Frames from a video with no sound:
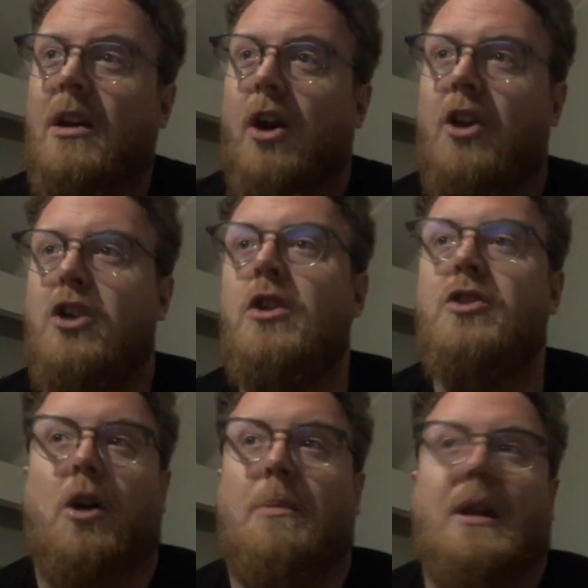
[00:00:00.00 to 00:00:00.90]
On a unit
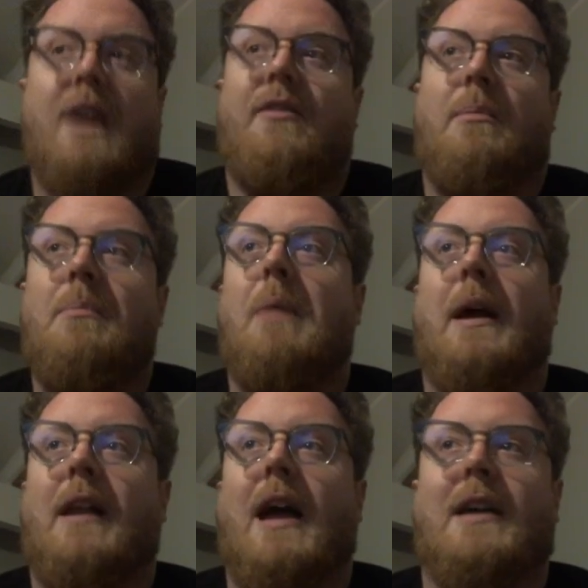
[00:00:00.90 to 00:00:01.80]
drop, you love them,
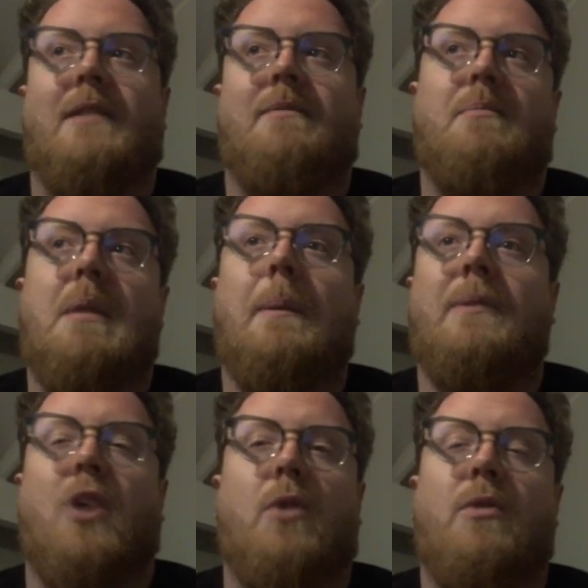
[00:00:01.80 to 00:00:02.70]
but, like, people
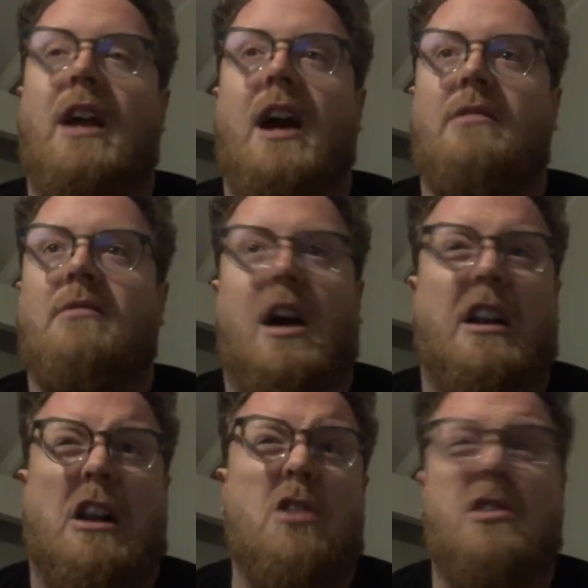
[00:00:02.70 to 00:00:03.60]
don't really
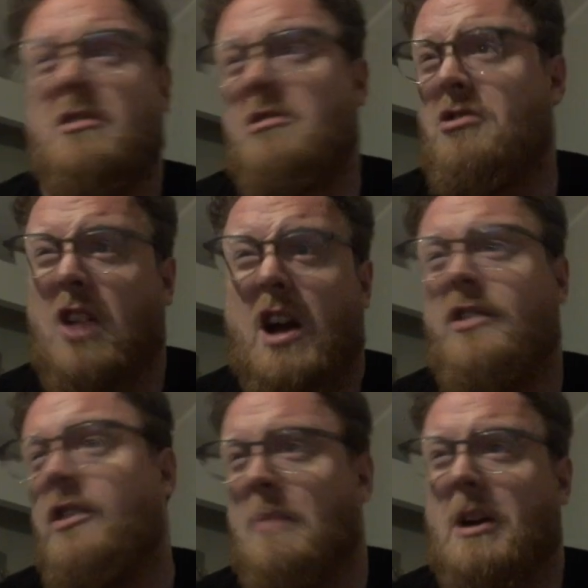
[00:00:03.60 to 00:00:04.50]
unlock
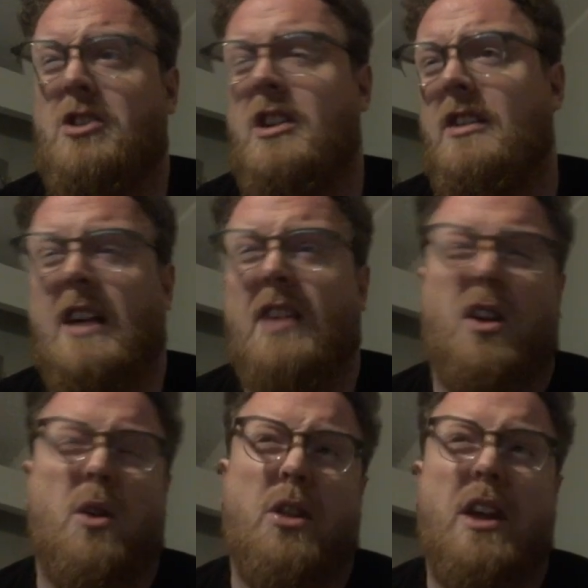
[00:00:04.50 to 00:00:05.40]
Giants as much these days, I
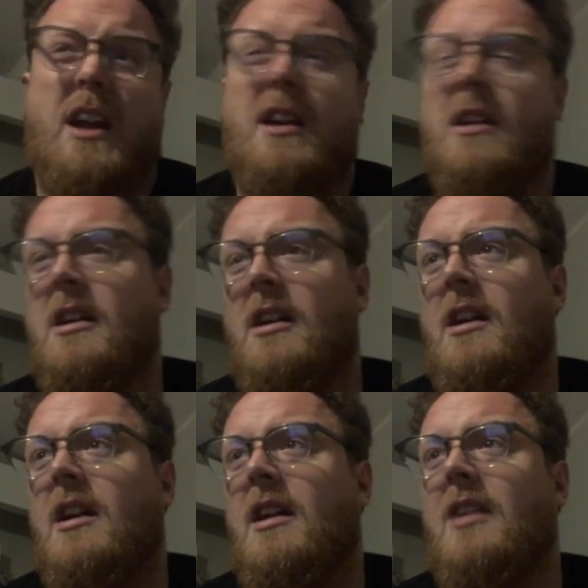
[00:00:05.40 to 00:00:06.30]
don't think.
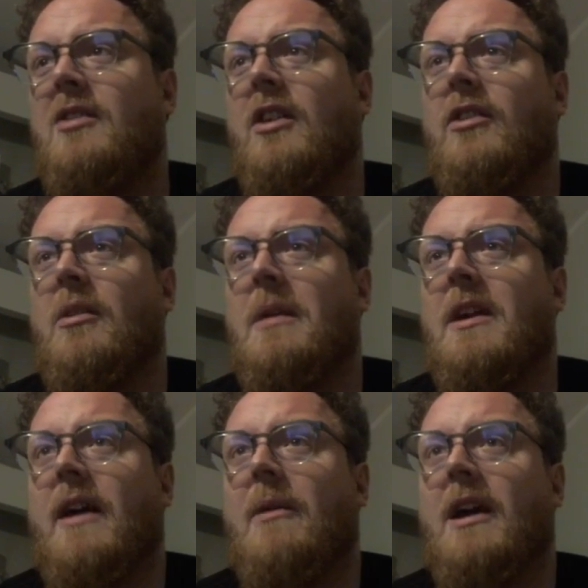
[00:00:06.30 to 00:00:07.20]
At least it doesn't appear
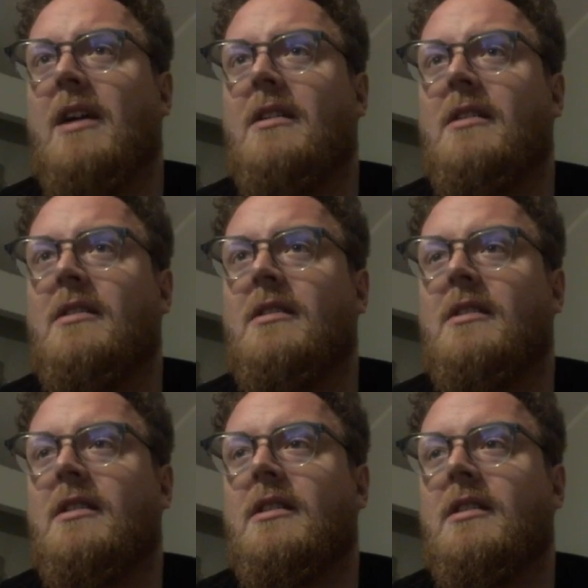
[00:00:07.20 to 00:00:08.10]
that way.
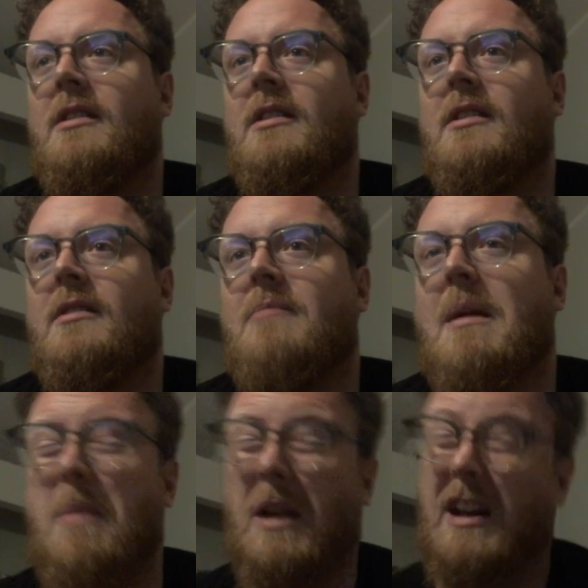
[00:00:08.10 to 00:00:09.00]

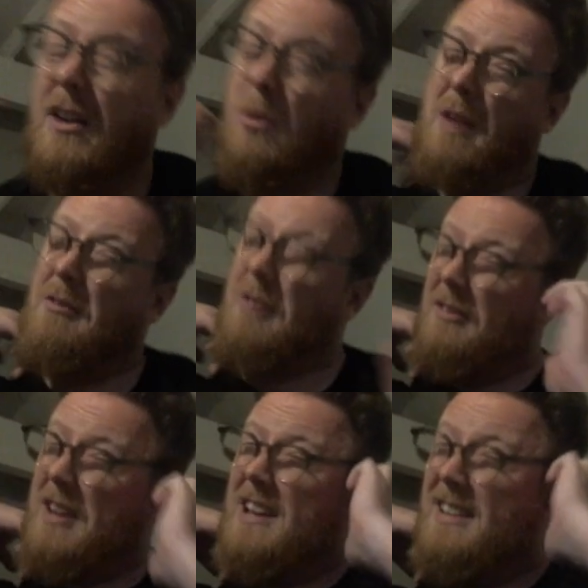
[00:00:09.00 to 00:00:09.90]
Maybe bring it down to
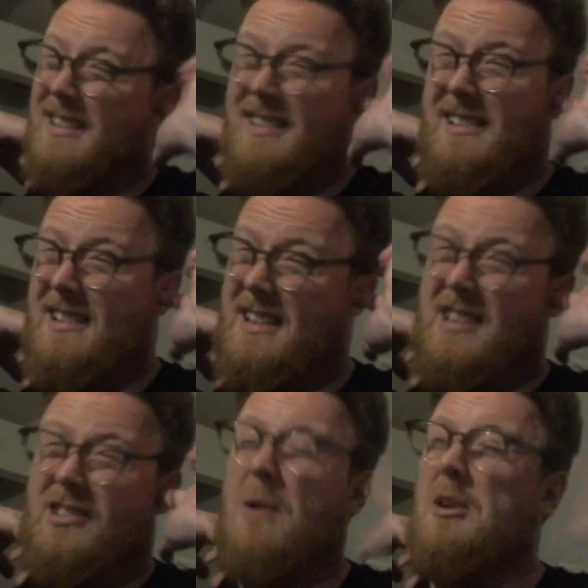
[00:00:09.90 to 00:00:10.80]
150?
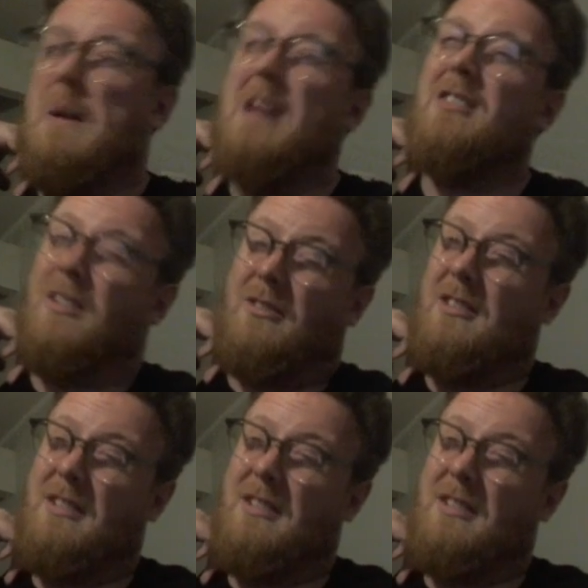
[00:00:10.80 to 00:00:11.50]
It's so expensive.